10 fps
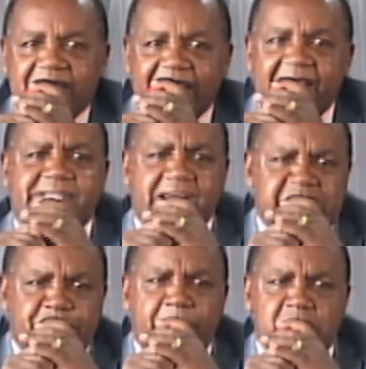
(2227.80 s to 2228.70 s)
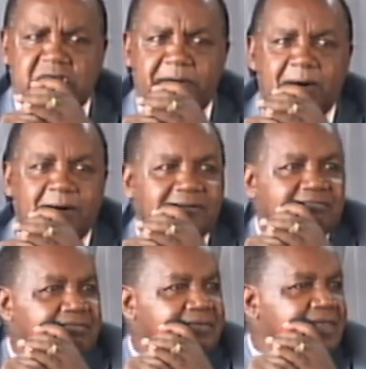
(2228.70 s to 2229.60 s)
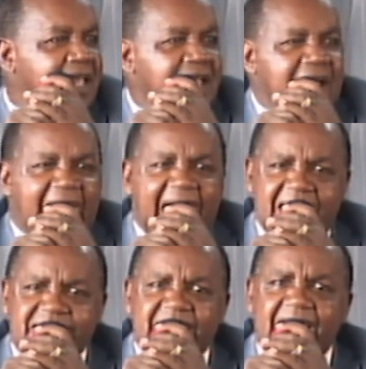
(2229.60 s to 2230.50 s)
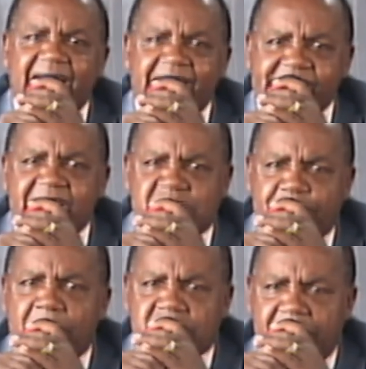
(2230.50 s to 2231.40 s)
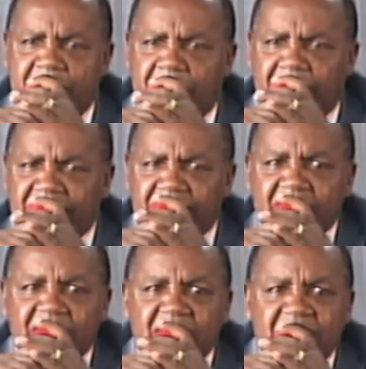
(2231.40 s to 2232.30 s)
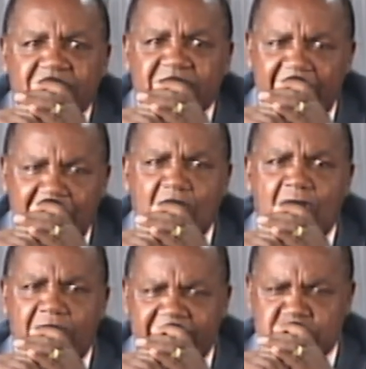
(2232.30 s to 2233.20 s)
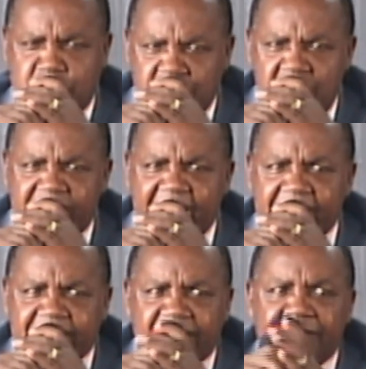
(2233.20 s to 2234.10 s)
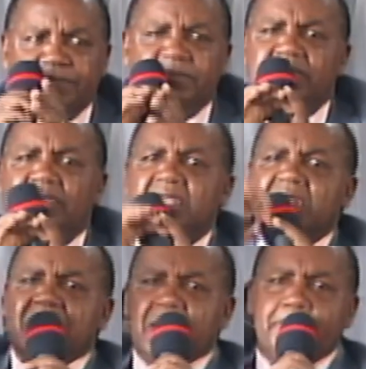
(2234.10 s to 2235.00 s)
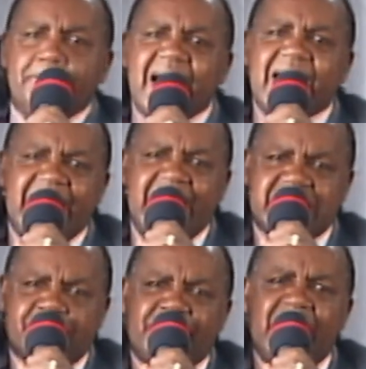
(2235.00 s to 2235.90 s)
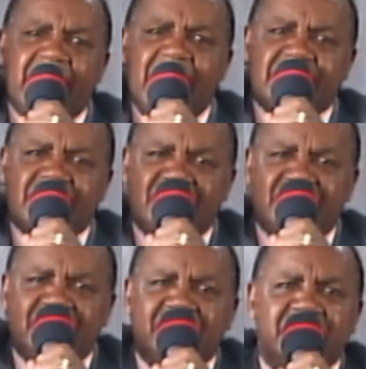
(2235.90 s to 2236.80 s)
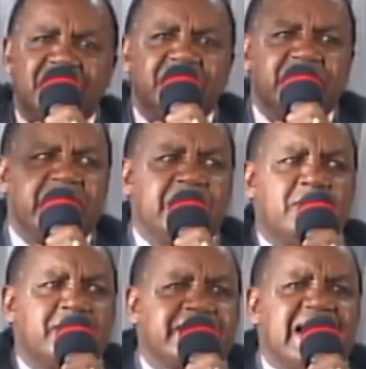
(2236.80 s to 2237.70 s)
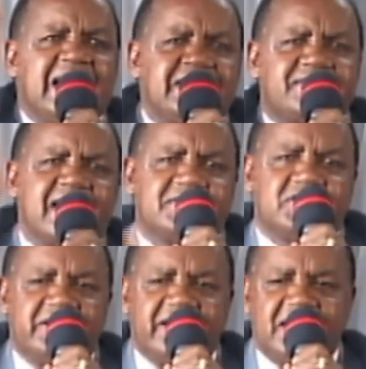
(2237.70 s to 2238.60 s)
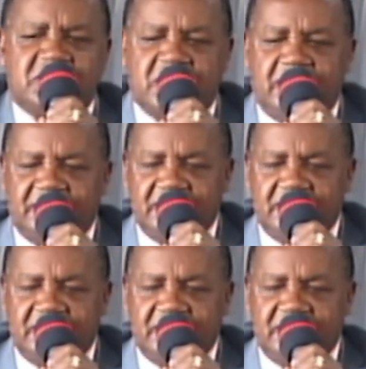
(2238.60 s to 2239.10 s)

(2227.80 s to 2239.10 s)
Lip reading: It is possible. I say it is possible. The Lord is doing it. By His Spirit, He will raise that generation.